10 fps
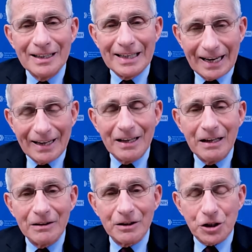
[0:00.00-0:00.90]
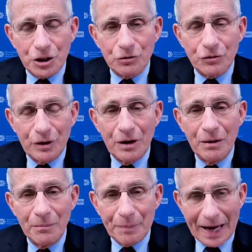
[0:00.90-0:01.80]
getting the children
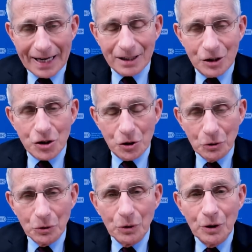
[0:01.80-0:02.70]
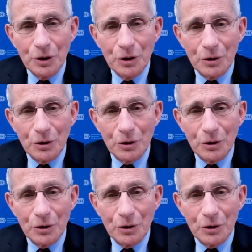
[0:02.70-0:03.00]
back to school